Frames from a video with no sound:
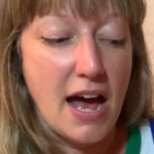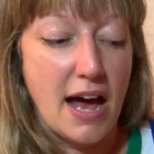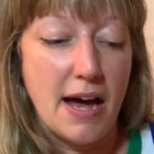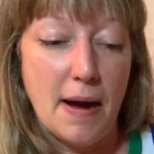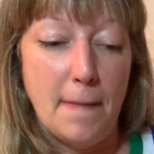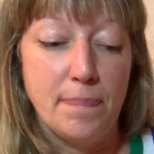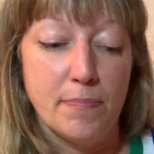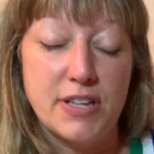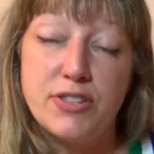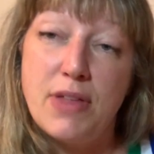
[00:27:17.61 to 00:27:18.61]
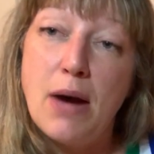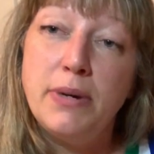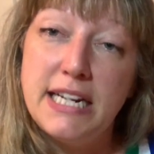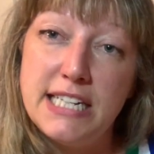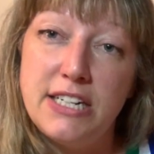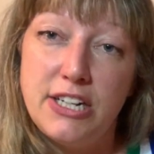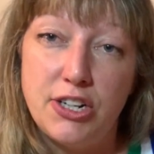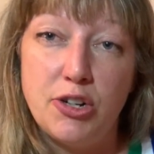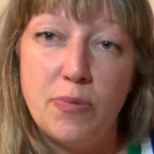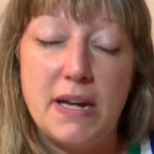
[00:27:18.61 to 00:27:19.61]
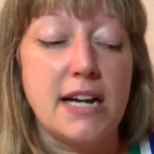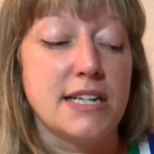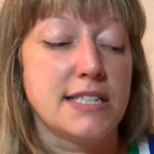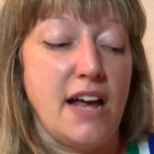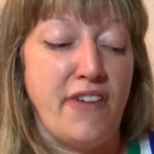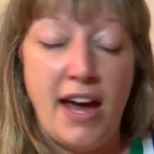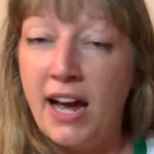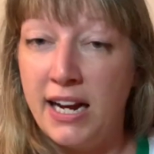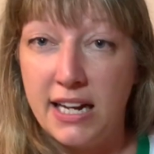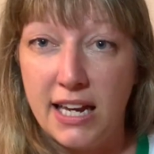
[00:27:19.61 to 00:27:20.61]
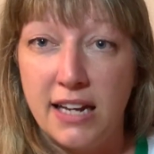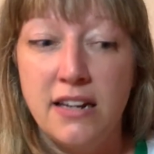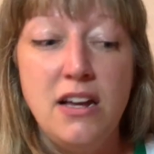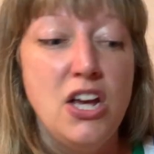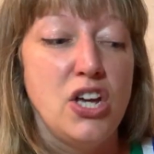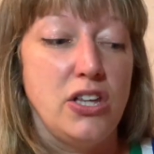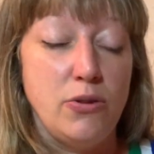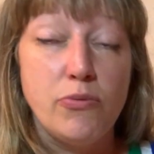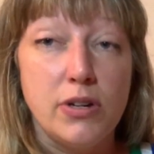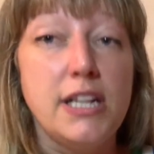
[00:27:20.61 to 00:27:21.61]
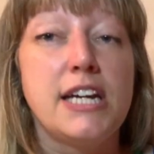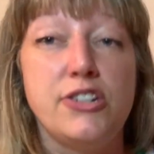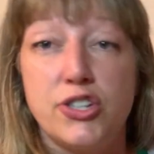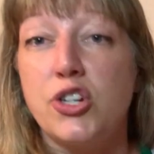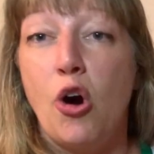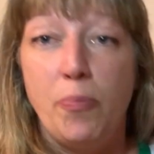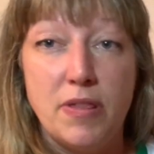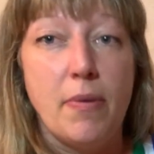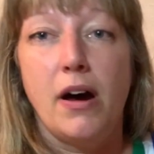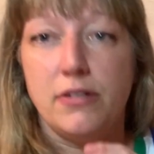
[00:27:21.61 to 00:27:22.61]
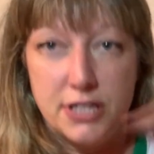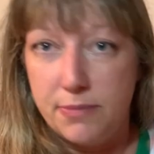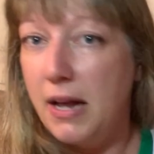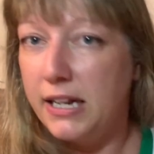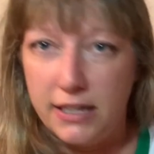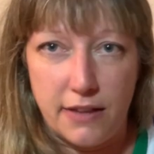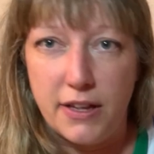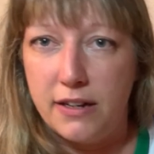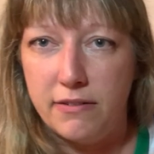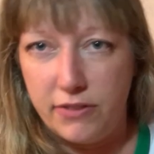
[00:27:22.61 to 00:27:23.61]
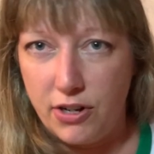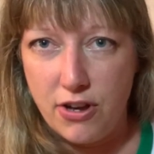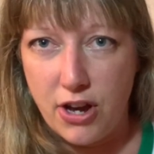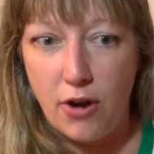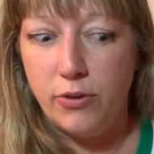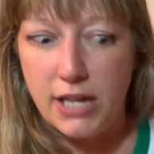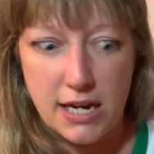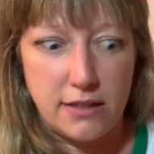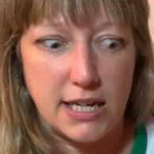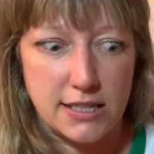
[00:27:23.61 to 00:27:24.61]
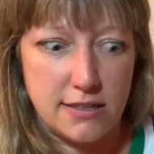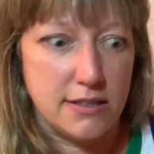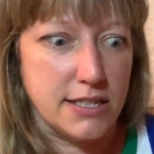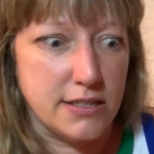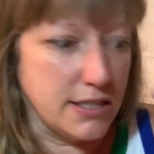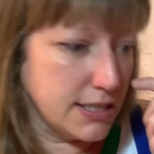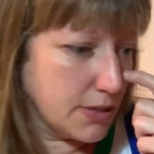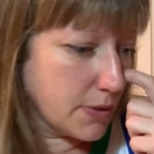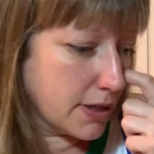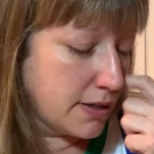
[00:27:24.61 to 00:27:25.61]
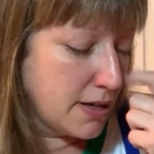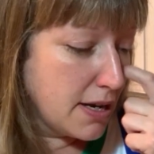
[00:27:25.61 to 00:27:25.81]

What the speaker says: But so that one I didn't need to do because I've had Heineken. You really can just open the bottle and smell it, and then there you go. Like that's an easy one.